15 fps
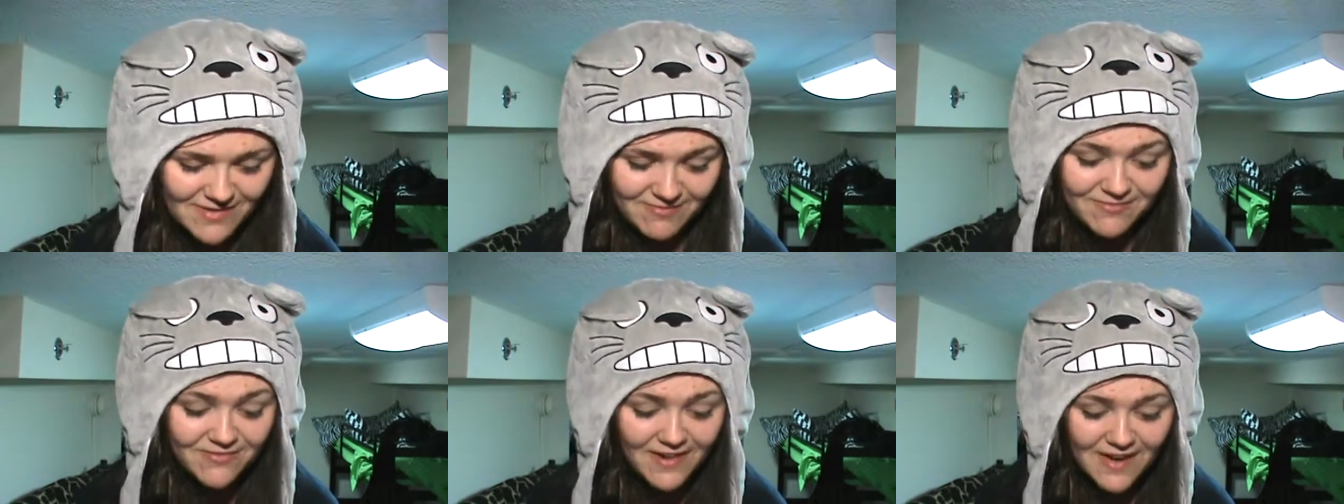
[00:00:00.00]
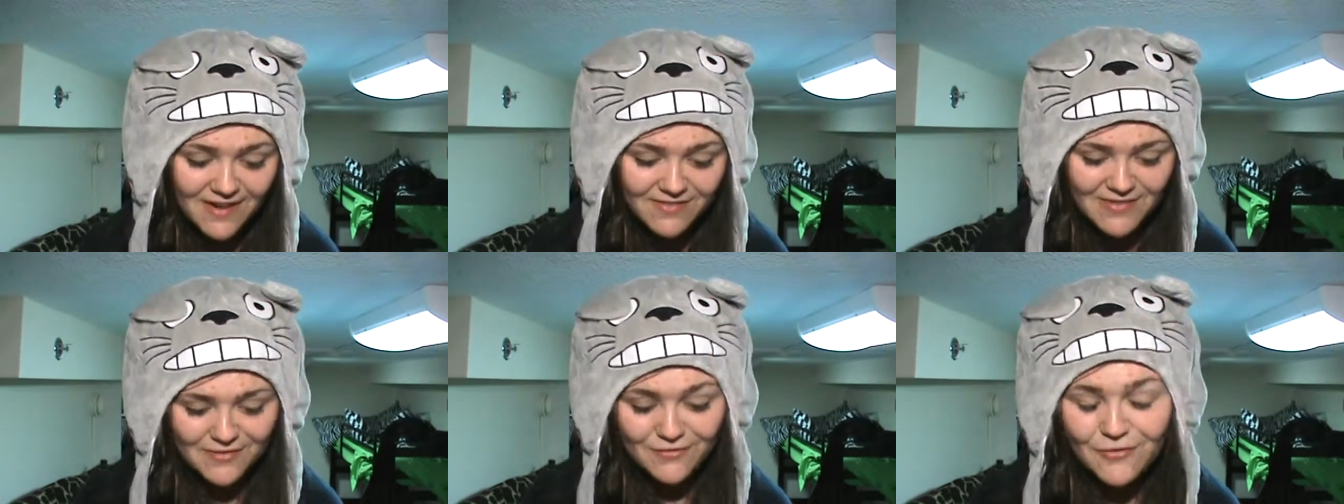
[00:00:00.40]
then
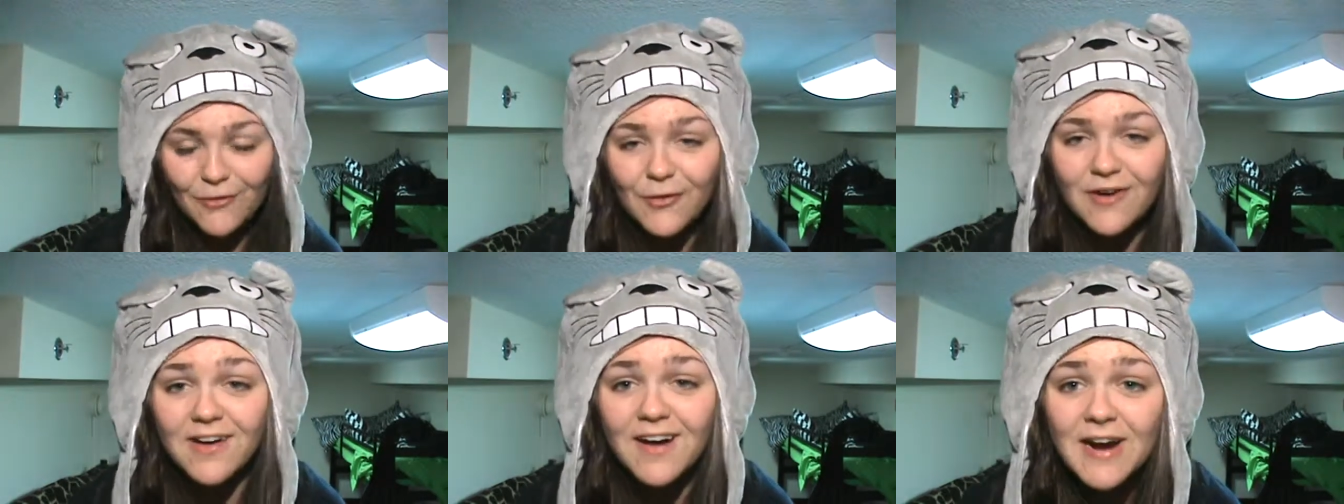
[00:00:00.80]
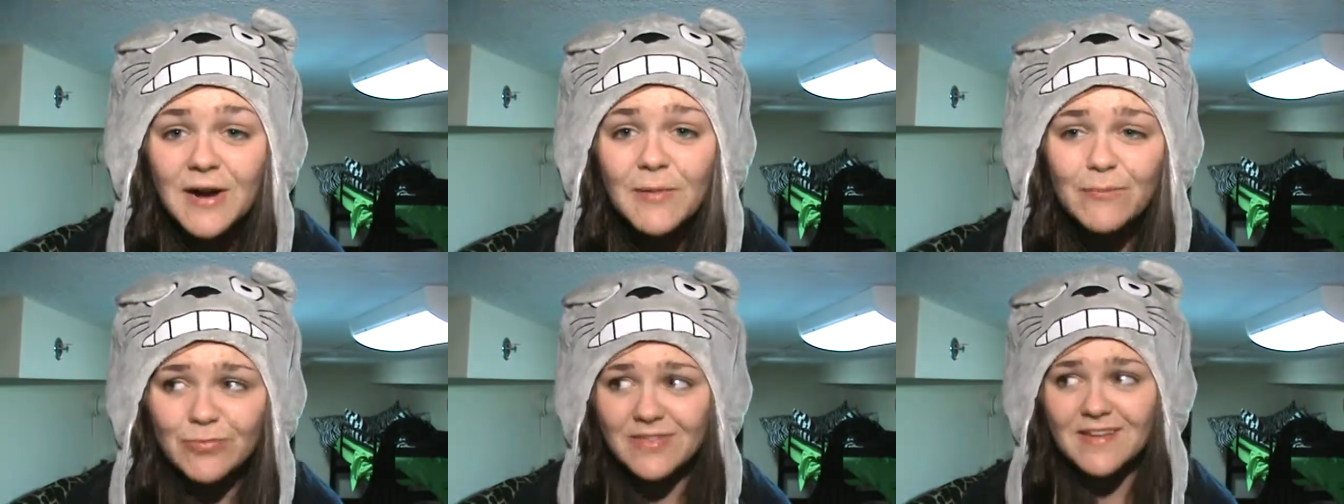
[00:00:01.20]
5, then 4,
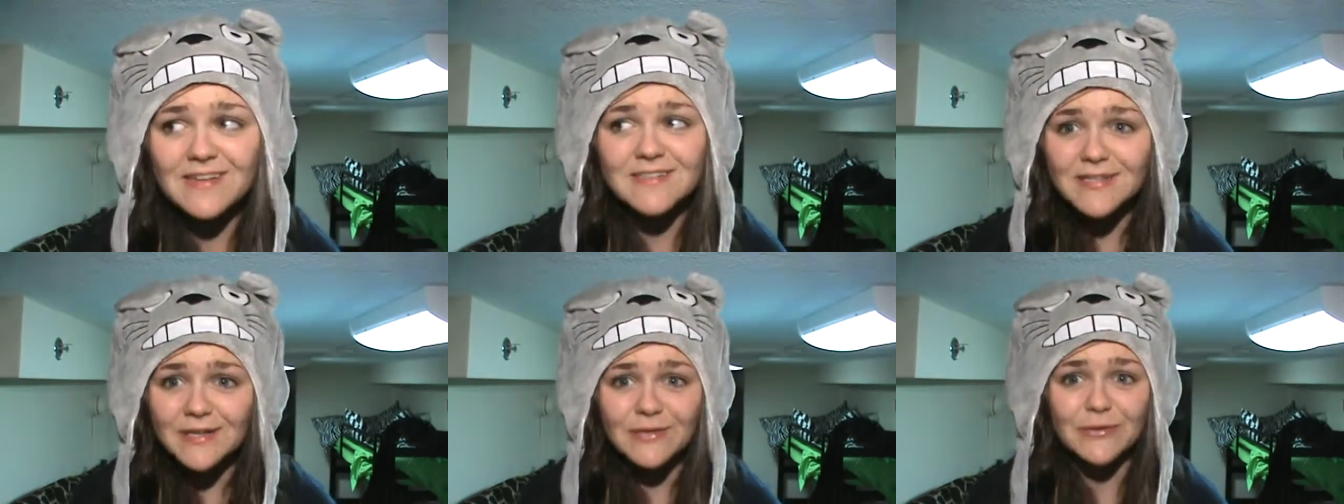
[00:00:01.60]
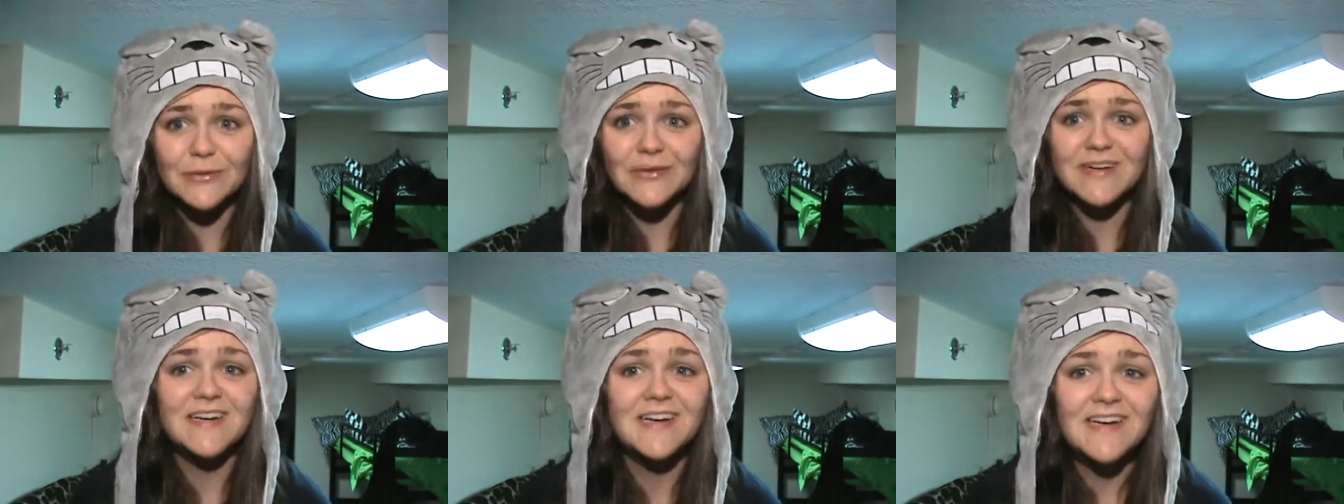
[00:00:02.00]
then
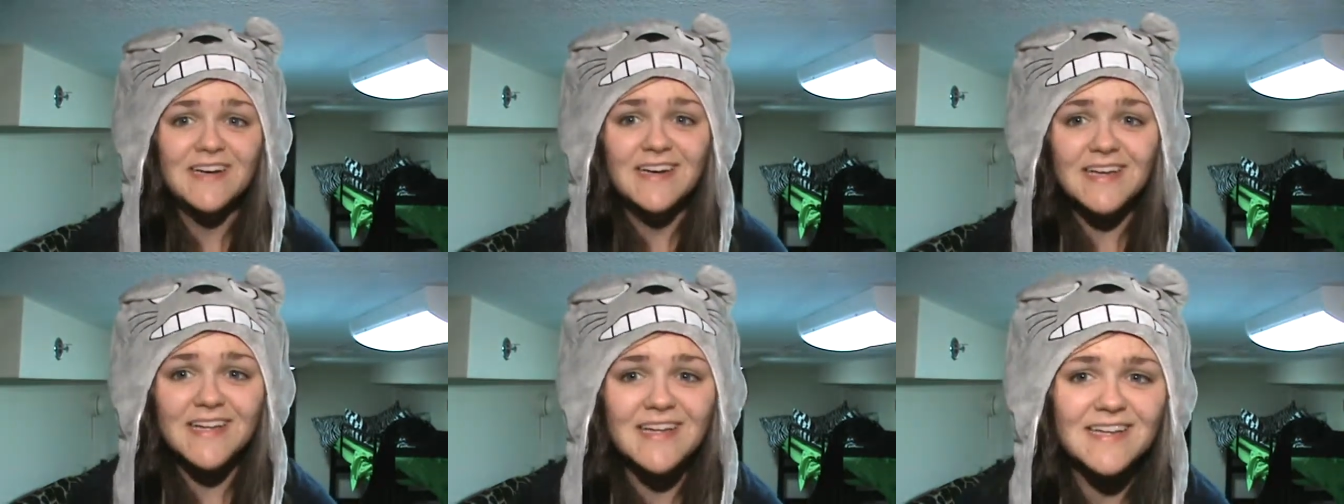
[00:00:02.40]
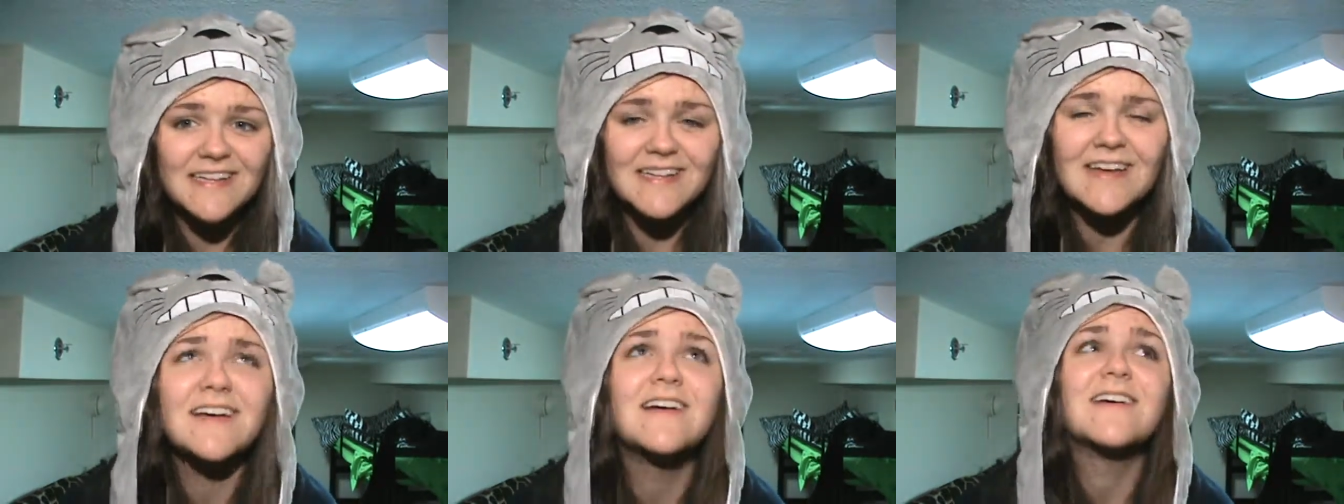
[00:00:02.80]
2,
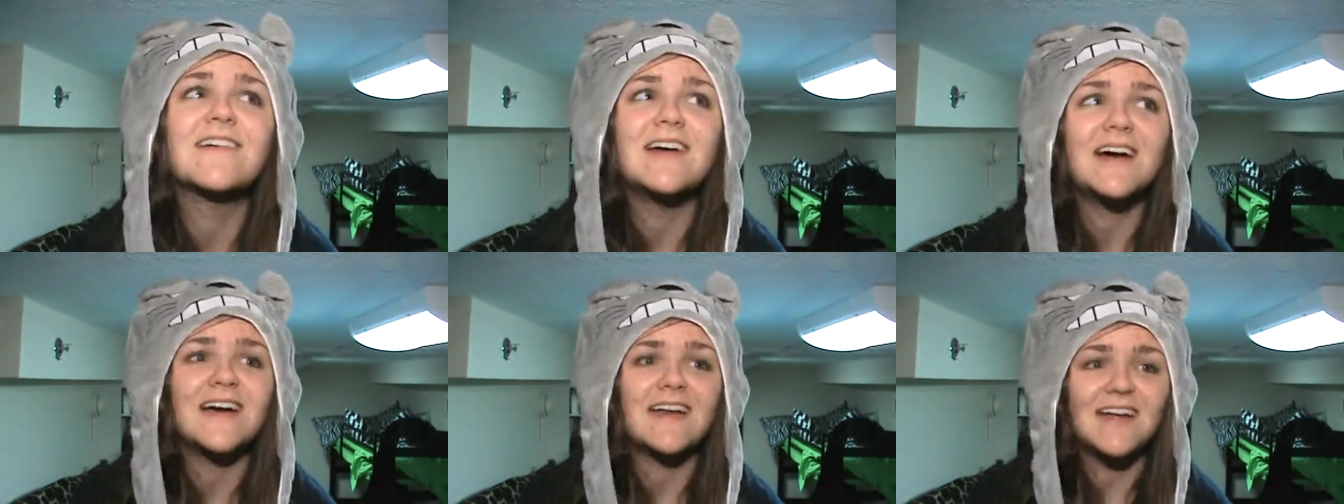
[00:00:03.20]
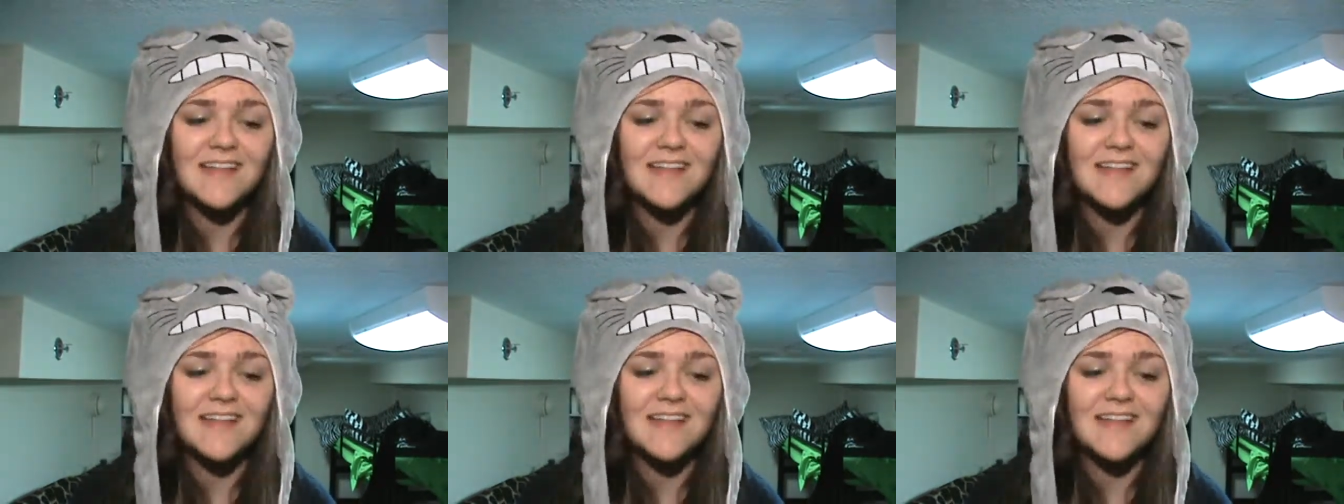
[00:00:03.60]
and oh god.